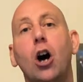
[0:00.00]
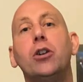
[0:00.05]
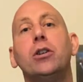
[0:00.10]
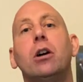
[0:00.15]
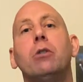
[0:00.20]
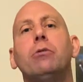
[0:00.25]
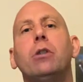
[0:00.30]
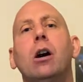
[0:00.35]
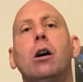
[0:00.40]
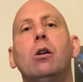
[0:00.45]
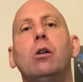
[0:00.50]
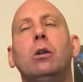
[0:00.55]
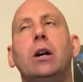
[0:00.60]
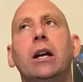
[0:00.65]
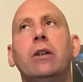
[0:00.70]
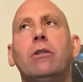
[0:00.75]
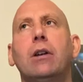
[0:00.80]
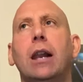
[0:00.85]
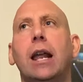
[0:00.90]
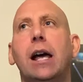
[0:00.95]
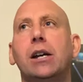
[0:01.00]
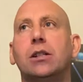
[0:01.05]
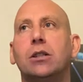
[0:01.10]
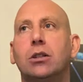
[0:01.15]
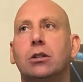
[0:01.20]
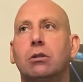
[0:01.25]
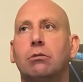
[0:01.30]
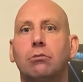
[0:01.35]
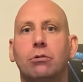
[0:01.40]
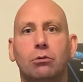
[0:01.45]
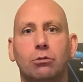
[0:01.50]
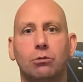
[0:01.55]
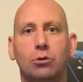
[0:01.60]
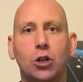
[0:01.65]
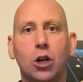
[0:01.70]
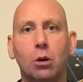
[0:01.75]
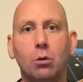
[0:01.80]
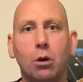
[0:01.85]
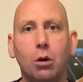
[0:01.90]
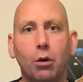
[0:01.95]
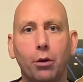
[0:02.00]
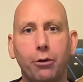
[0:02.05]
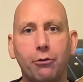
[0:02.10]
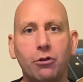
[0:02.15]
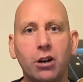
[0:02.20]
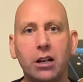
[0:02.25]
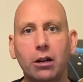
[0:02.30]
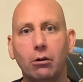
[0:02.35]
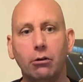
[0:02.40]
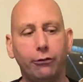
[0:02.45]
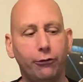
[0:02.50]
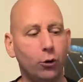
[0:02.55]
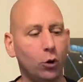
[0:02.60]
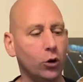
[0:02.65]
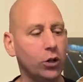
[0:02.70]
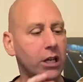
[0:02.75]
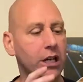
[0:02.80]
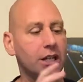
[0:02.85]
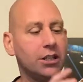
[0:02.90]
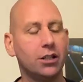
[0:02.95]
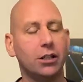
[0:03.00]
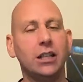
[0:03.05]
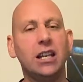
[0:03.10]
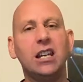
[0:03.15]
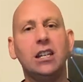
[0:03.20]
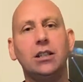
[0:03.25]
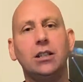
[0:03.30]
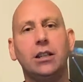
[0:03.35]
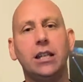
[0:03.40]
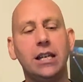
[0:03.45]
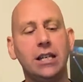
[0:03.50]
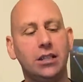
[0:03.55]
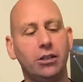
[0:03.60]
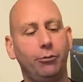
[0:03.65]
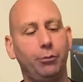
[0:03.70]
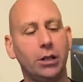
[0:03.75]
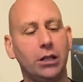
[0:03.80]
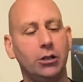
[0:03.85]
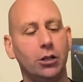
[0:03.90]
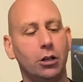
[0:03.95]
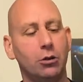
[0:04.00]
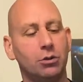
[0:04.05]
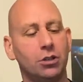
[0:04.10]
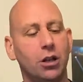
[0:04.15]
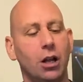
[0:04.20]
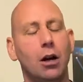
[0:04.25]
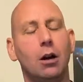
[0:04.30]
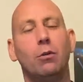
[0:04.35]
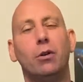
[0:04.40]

I don't know in the last two or three or four years that these have been used,